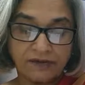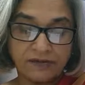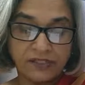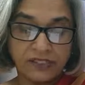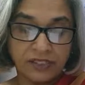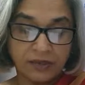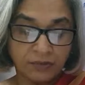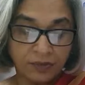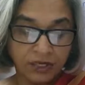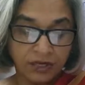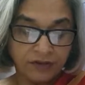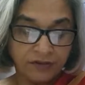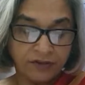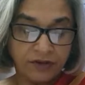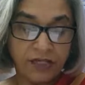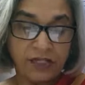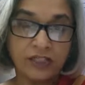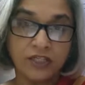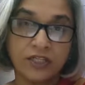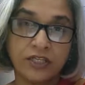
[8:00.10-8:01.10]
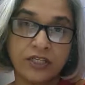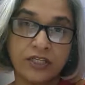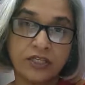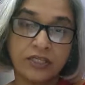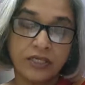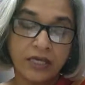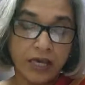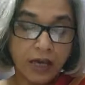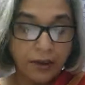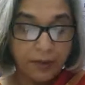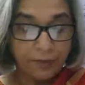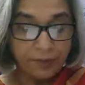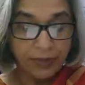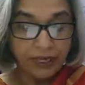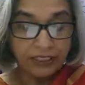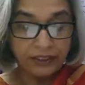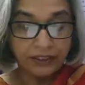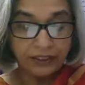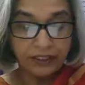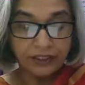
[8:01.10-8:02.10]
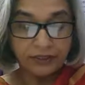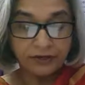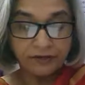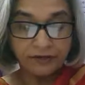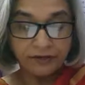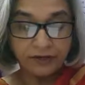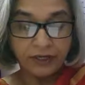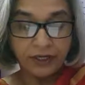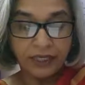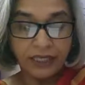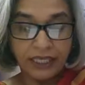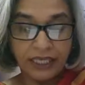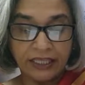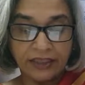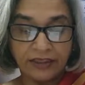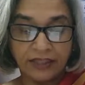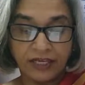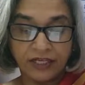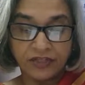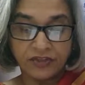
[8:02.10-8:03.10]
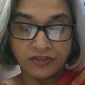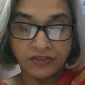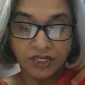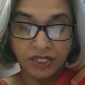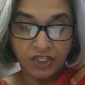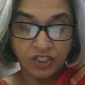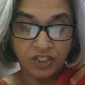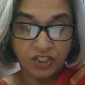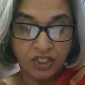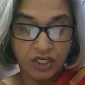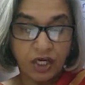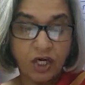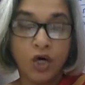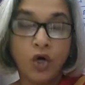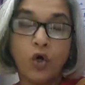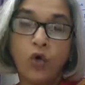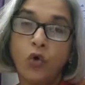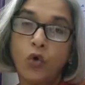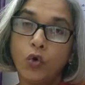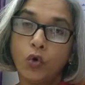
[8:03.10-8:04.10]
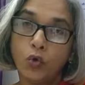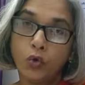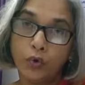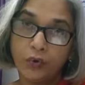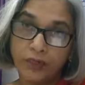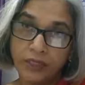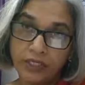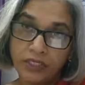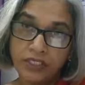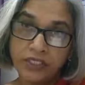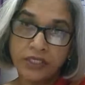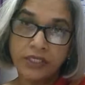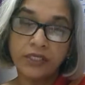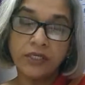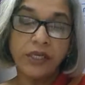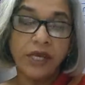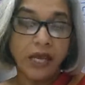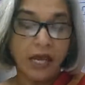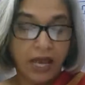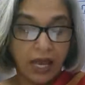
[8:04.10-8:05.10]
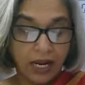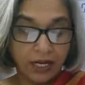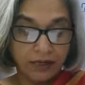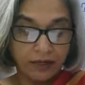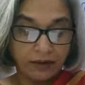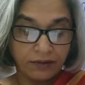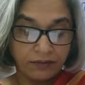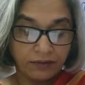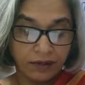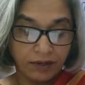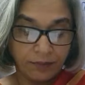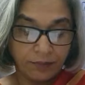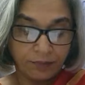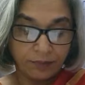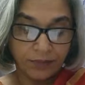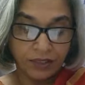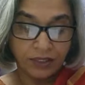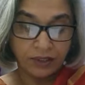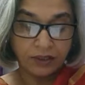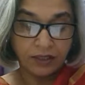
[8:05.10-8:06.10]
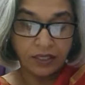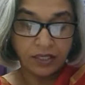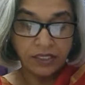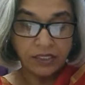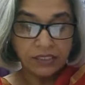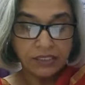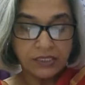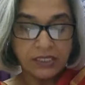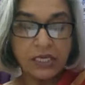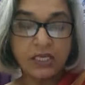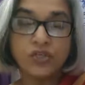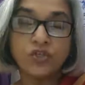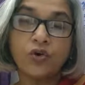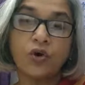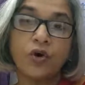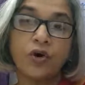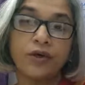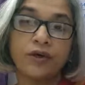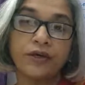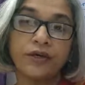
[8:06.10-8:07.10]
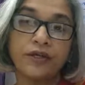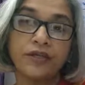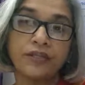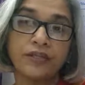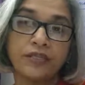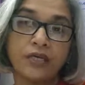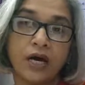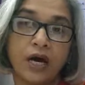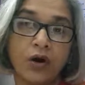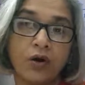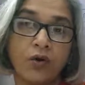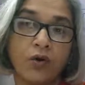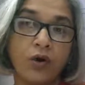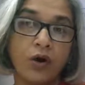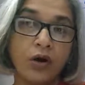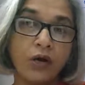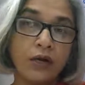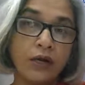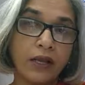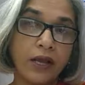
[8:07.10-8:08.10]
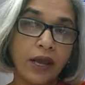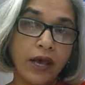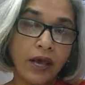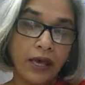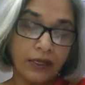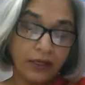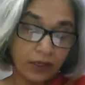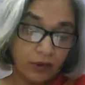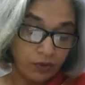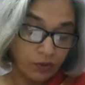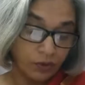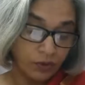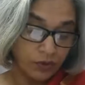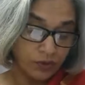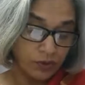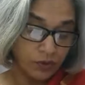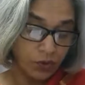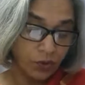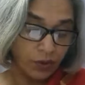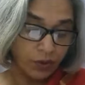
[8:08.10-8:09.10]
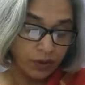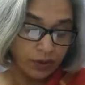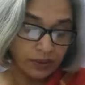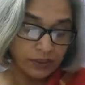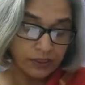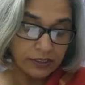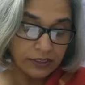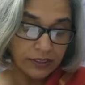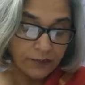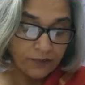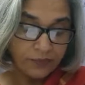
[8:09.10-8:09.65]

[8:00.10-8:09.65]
similar functions but they differ in their structure, origin and development. Such organs are called analogous organs.